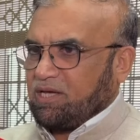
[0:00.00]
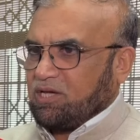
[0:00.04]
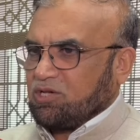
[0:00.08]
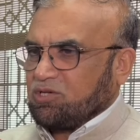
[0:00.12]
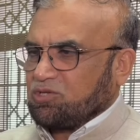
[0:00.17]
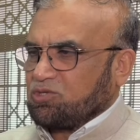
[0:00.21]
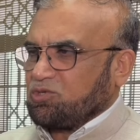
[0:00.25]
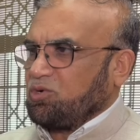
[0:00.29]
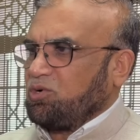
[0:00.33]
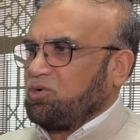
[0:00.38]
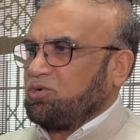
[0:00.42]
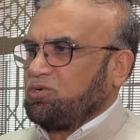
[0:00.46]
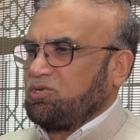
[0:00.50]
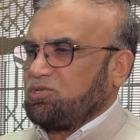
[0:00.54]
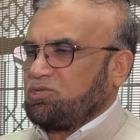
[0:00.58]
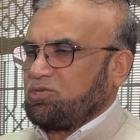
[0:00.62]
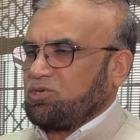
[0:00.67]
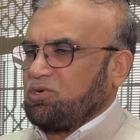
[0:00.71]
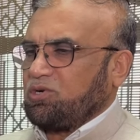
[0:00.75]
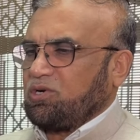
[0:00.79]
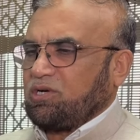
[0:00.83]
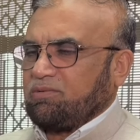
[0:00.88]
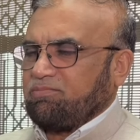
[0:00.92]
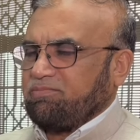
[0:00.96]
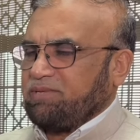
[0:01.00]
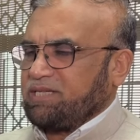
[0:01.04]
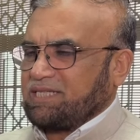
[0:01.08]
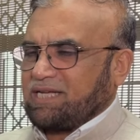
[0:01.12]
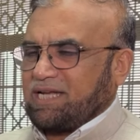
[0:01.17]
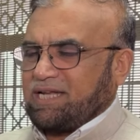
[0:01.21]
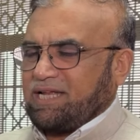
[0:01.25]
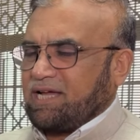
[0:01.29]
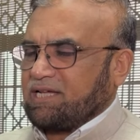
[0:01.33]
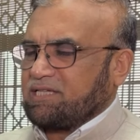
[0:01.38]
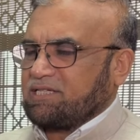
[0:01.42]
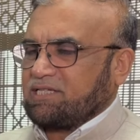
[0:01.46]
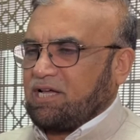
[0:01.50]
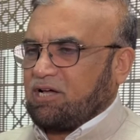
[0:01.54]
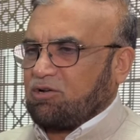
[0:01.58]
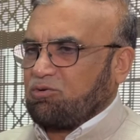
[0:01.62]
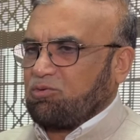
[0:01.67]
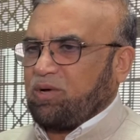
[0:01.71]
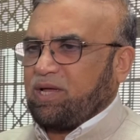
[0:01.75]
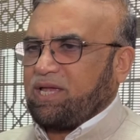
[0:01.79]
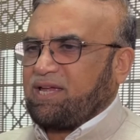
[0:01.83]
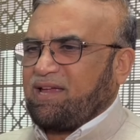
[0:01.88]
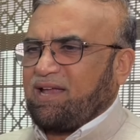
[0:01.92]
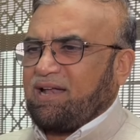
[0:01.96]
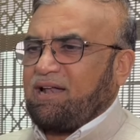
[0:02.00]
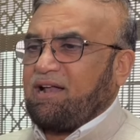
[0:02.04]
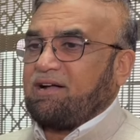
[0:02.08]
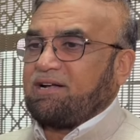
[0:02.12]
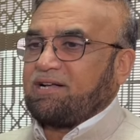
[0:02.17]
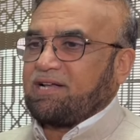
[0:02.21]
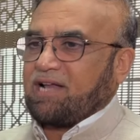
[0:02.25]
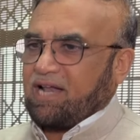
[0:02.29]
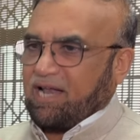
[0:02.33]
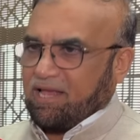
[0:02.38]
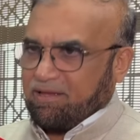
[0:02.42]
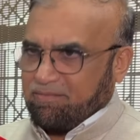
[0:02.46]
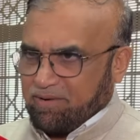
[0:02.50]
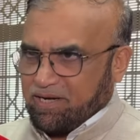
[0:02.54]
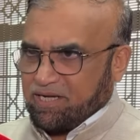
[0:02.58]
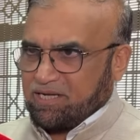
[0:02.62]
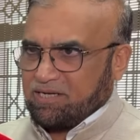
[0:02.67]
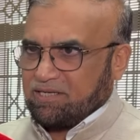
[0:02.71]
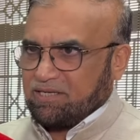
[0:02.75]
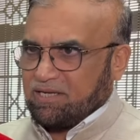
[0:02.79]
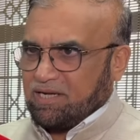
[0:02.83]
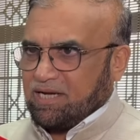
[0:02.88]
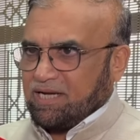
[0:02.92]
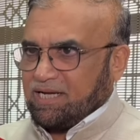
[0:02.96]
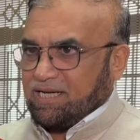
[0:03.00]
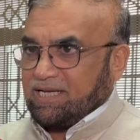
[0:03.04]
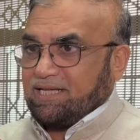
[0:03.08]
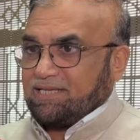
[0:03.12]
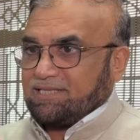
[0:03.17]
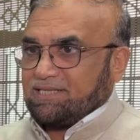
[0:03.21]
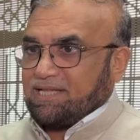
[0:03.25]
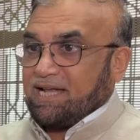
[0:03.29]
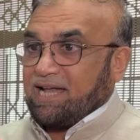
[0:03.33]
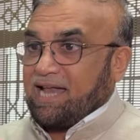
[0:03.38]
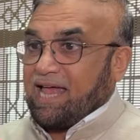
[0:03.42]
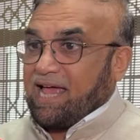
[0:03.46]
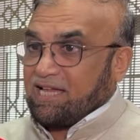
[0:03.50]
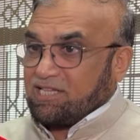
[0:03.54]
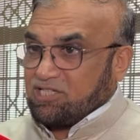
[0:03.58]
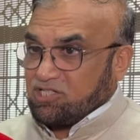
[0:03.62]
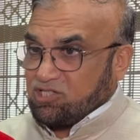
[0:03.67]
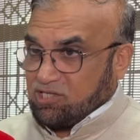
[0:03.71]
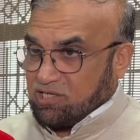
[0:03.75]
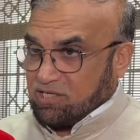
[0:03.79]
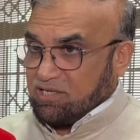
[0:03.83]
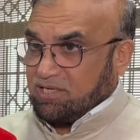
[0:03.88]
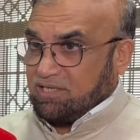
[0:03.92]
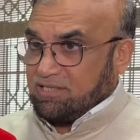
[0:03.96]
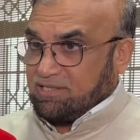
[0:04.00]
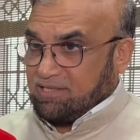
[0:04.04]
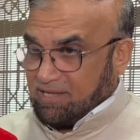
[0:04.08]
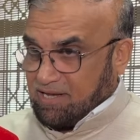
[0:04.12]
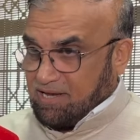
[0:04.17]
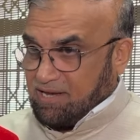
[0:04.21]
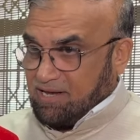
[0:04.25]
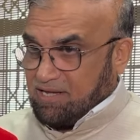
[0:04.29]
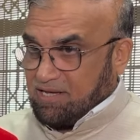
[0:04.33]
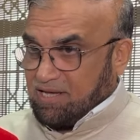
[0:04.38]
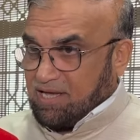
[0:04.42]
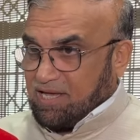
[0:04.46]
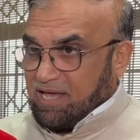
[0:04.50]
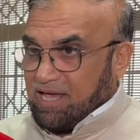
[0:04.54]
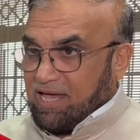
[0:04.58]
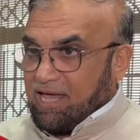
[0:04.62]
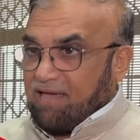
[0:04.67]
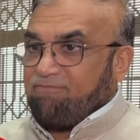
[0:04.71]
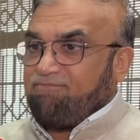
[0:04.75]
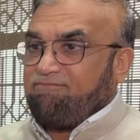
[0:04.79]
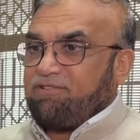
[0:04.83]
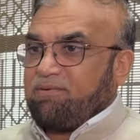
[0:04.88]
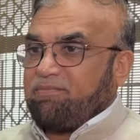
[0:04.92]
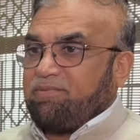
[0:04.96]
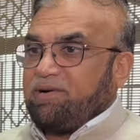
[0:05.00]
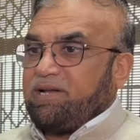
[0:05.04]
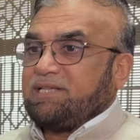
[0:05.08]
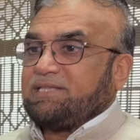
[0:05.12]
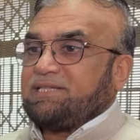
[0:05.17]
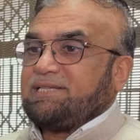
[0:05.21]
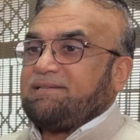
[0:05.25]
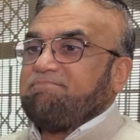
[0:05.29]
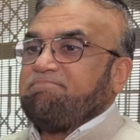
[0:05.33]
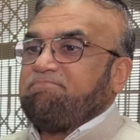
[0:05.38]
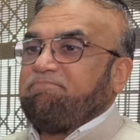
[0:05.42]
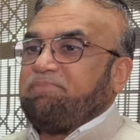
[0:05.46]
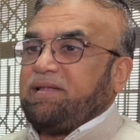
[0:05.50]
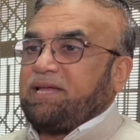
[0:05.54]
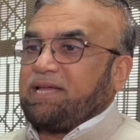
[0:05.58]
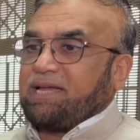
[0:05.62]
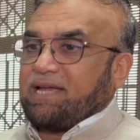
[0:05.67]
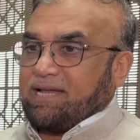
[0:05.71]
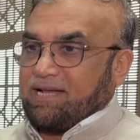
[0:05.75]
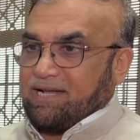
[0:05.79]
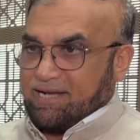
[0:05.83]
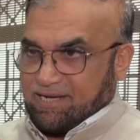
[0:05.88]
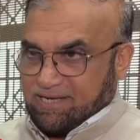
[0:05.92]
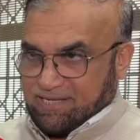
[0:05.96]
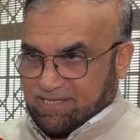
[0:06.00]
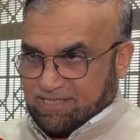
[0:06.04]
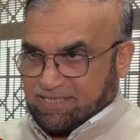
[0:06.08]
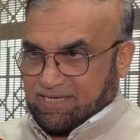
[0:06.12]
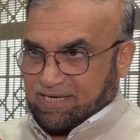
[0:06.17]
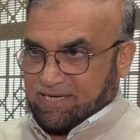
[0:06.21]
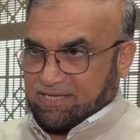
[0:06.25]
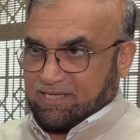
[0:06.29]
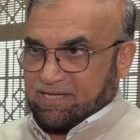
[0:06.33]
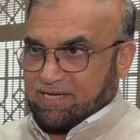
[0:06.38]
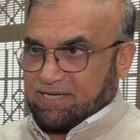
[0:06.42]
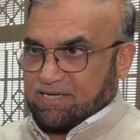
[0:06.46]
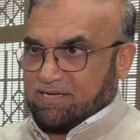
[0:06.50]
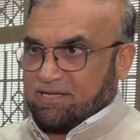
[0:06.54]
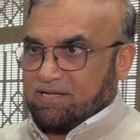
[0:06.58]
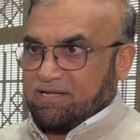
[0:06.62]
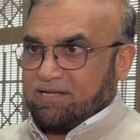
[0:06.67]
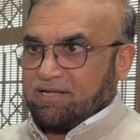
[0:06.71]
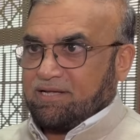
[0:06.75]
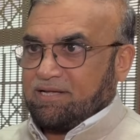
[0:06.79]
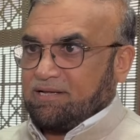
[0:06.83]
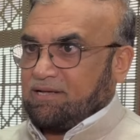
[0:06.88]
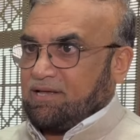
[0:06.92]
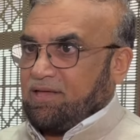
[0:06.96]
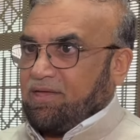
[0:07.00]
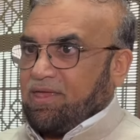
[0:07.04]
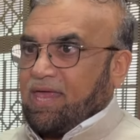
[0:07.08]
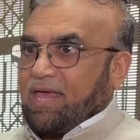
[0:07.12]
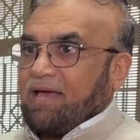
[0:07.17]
So and so, Mister X or Y cannot claim it. It is the natural thing, everybody simply can understand. So what happened there?